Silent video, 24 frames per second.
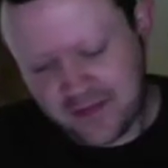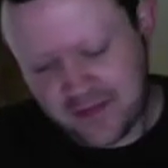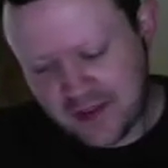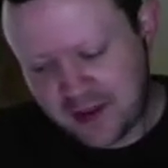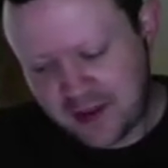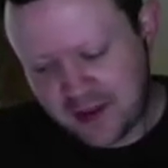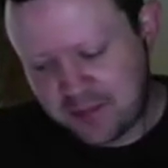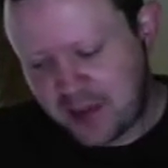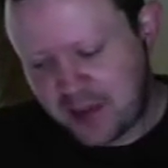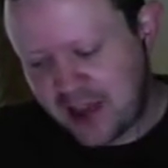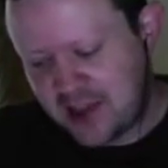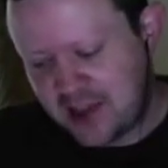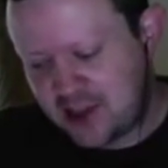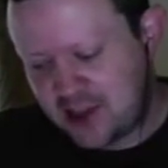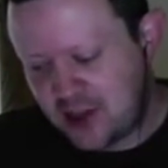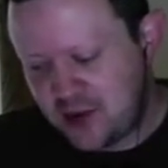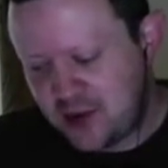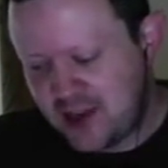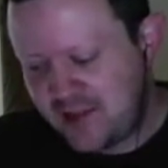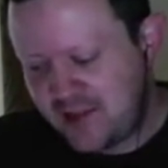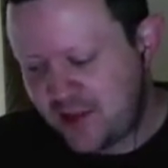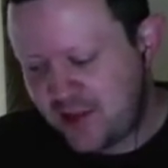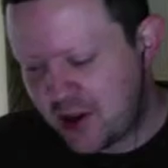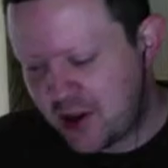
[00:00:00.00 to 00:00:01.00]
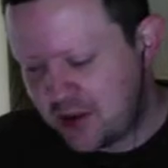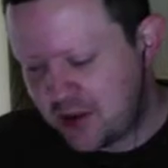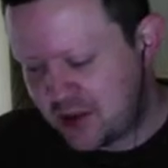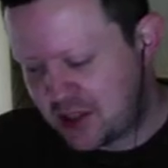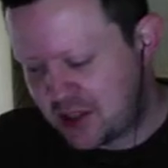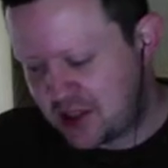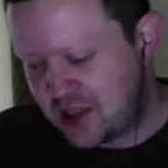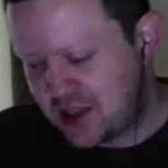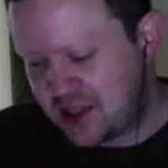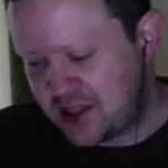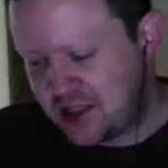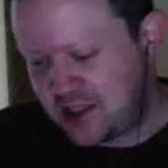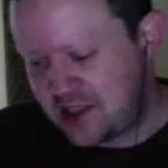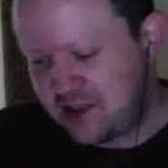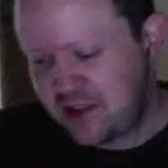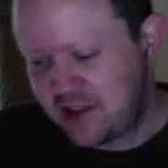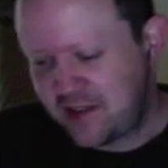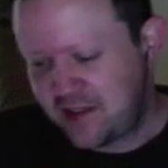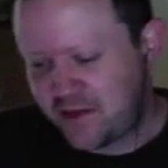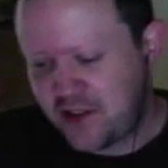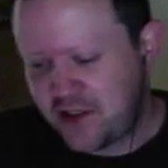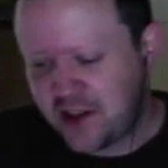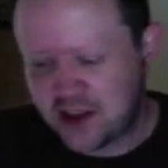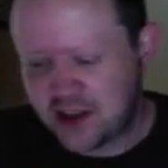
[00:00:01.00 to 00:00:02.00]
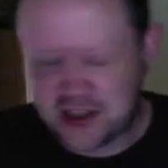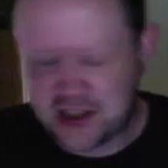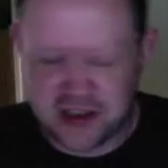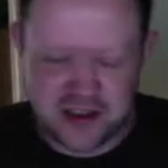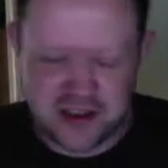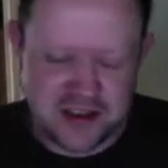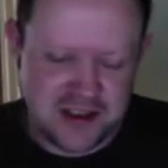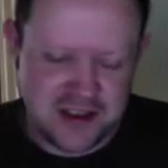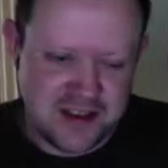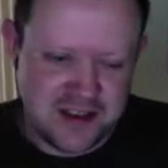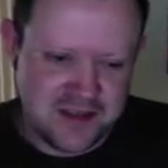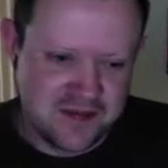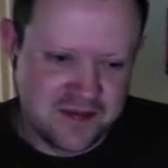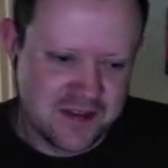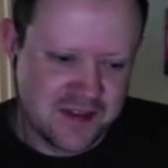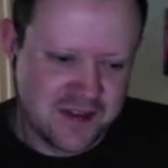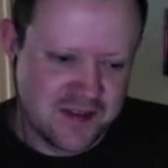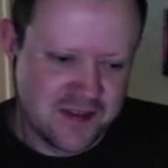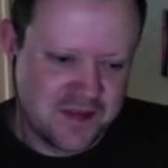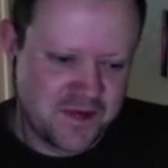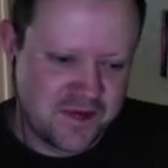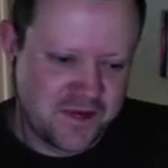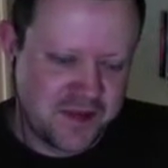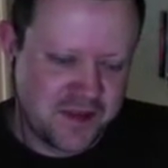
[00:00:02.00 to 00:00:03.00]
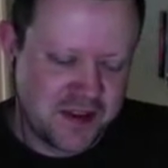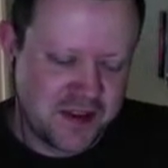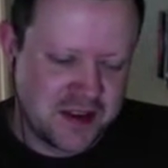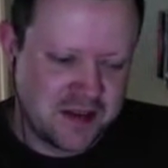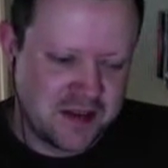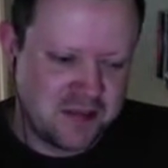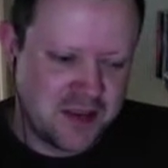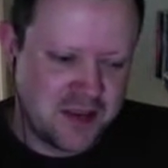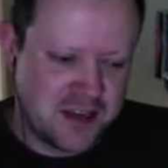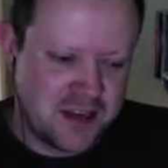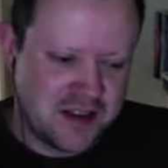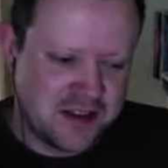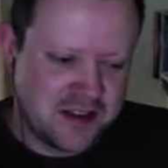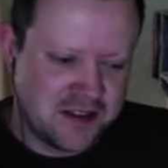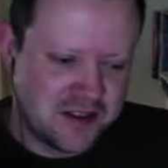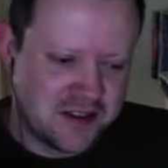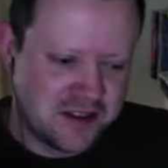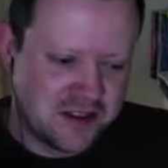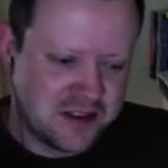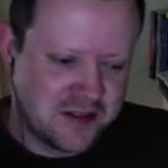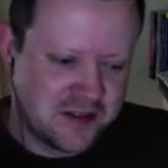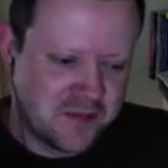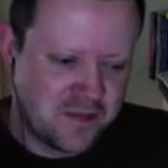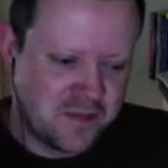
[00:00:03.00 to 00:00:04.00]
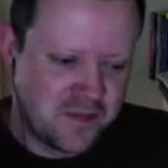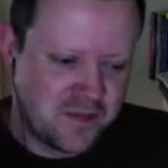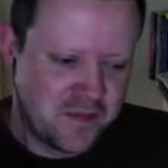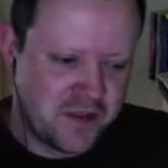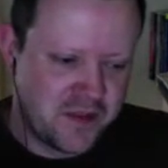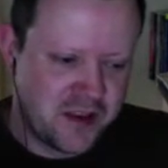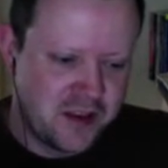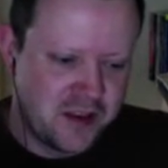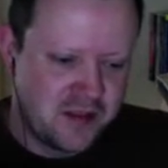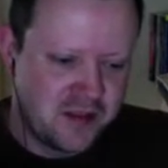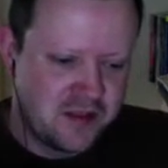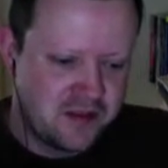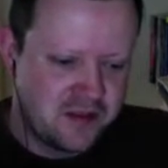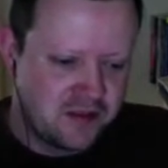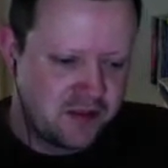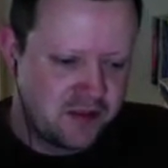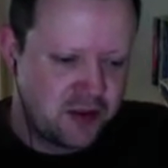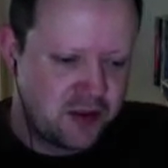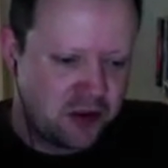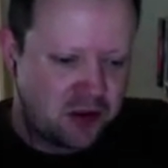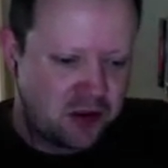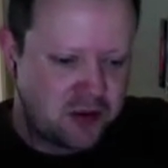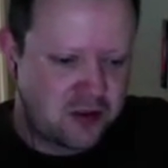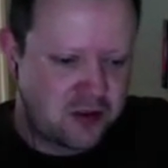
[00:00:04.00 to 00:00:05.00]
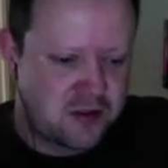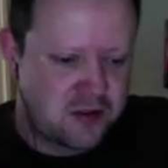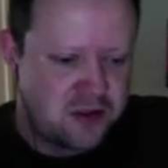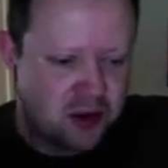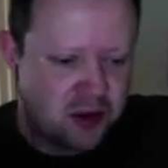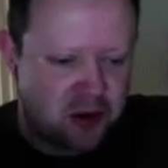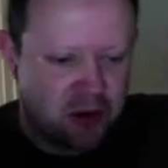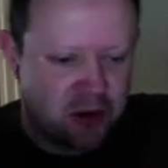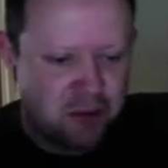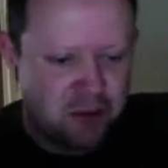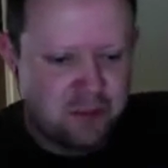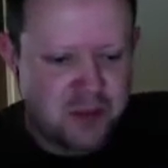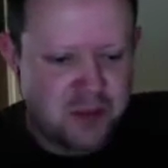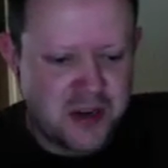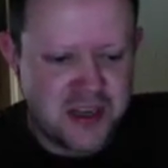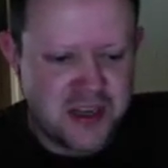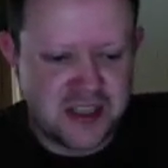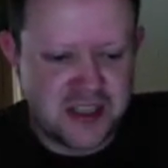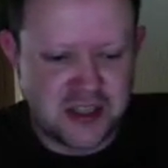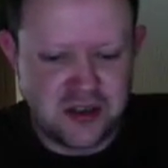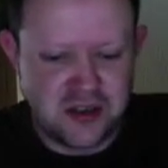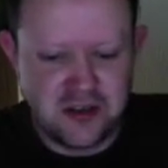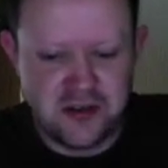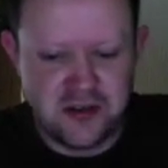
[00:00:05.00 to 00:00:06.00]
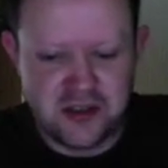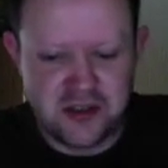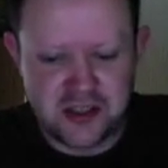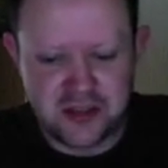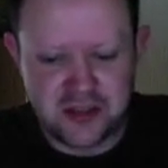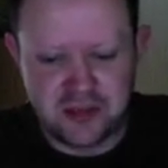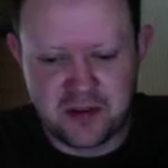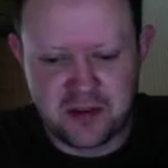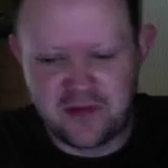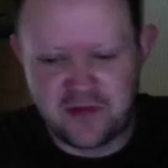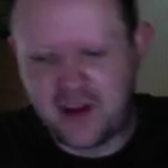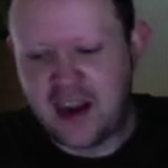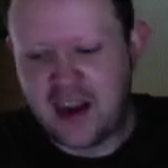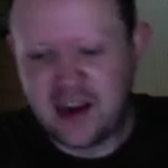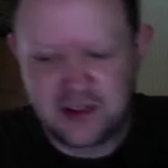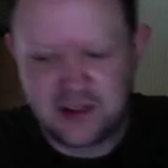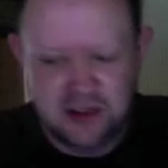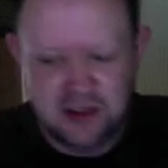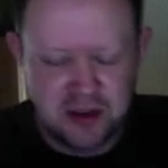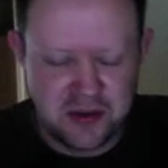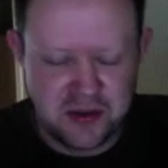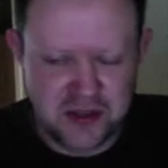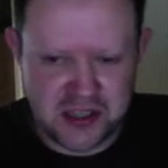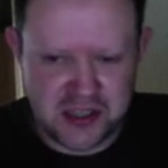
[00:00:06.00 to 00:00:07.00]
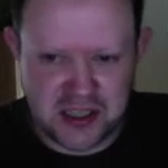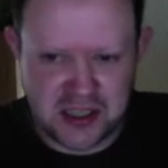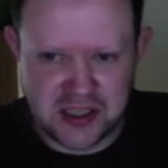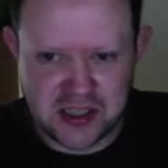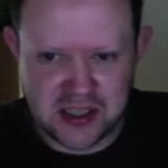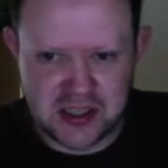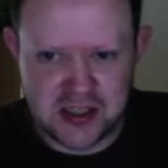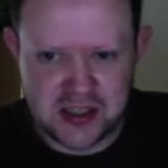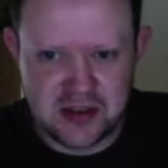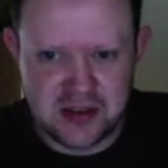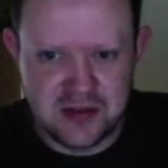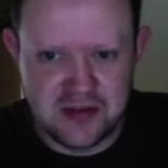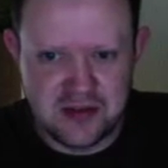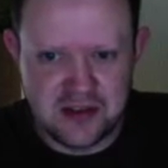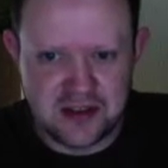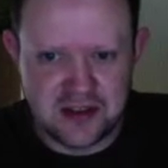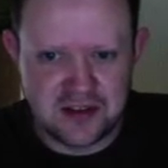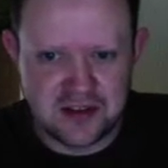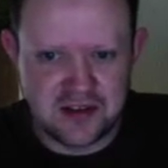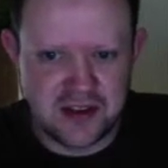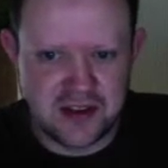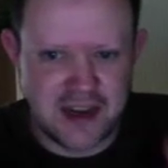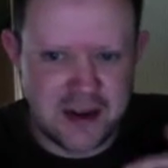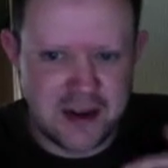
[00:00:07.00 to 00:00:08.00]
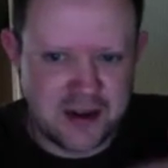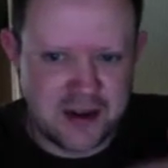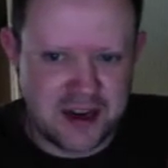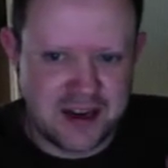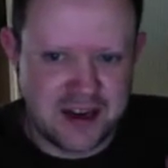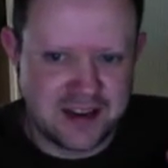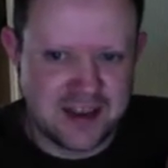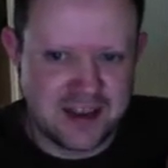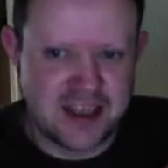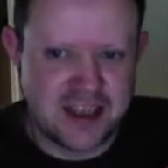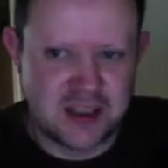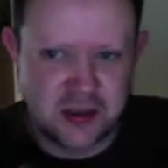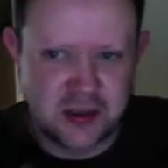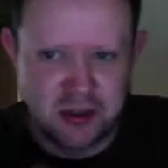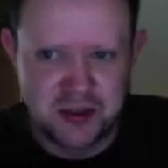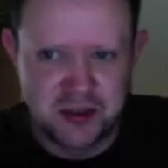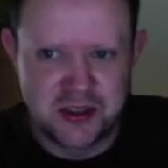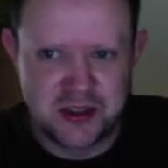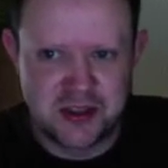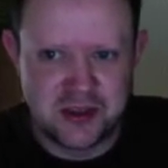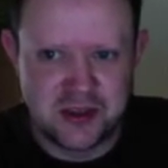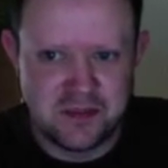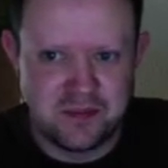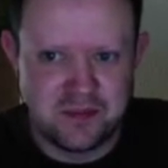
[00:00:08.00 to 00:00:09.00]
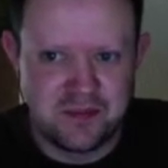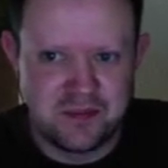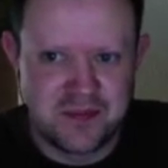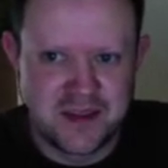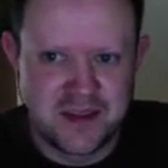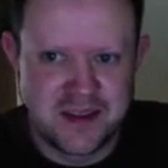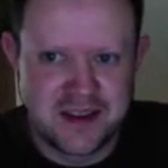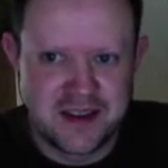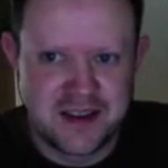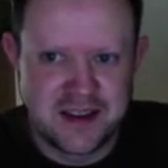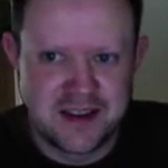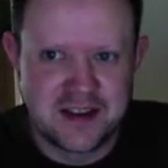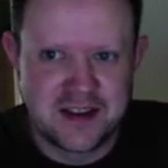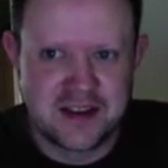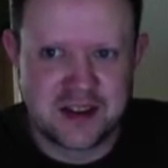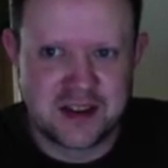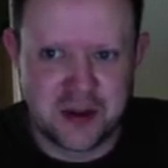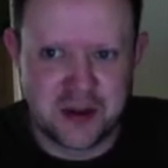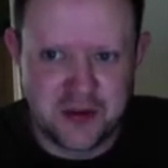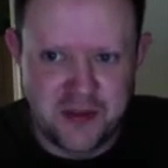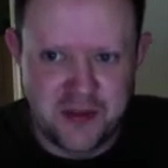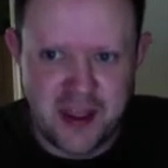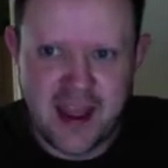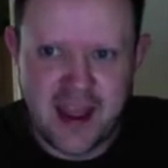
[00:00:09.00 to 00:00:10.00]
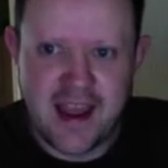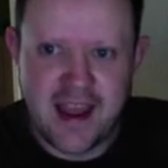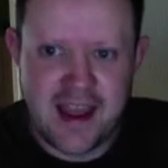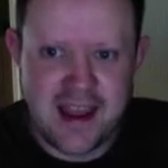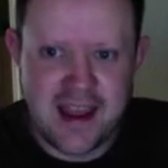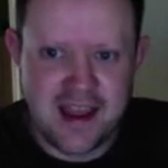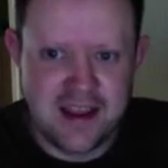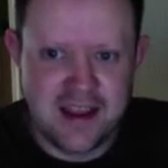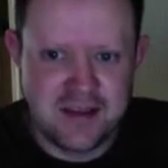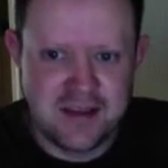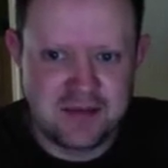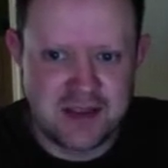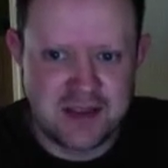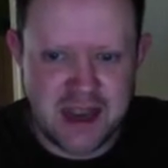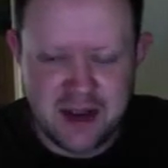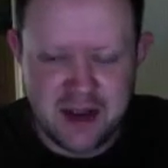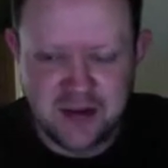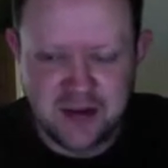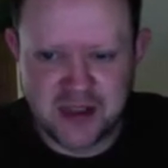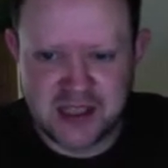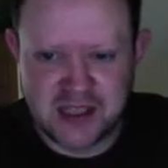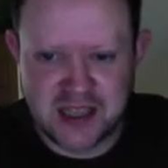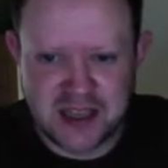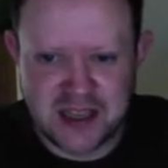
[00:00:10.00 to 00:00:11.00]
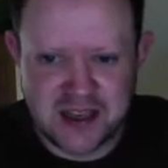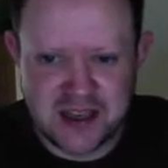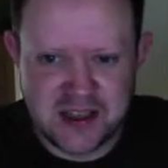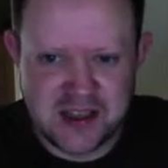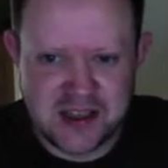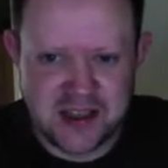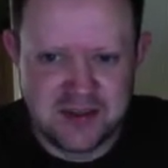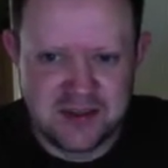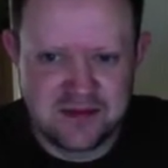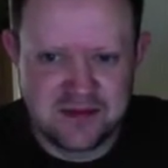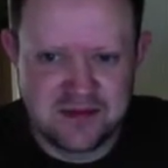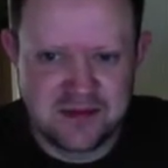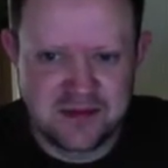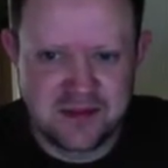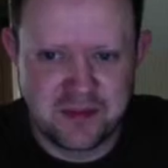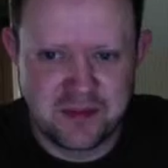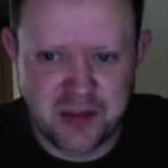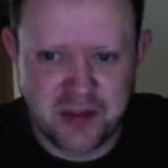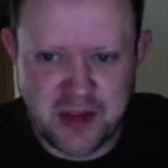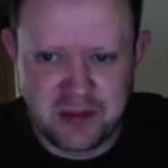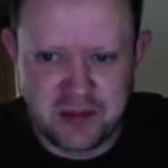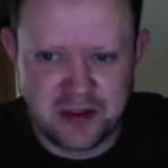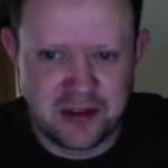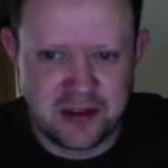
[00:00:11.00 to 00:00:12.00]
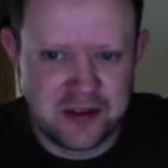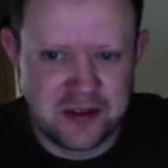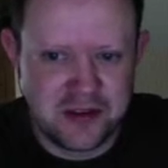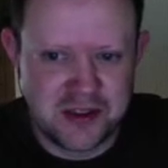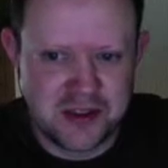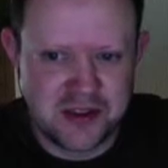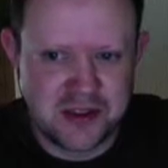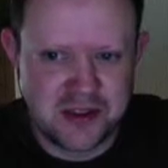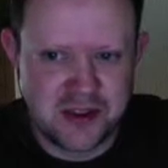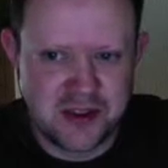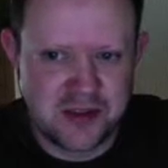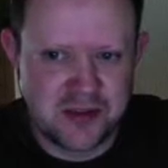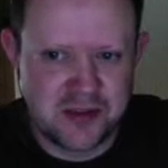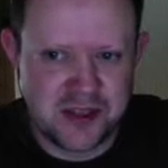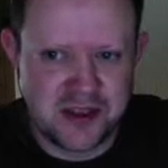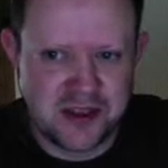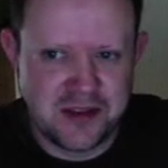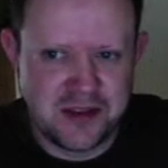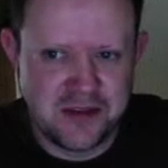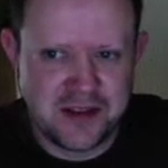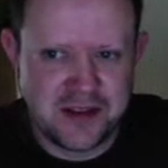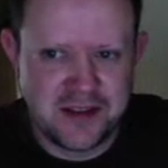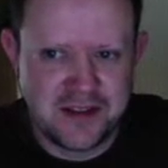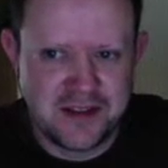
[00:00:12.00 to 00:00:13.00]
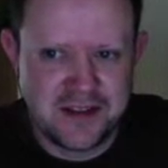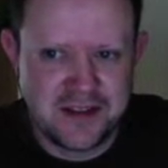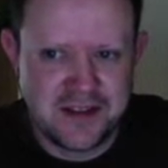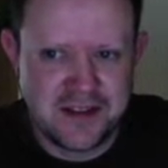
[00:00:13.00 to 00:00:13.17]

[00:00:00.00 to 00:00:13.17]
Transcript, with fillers: by doing those things, you're, you're actually meaning that the the companies who used to provide those things to you are now getting less custom, so they're downsizing and people are losing the jobs anyway.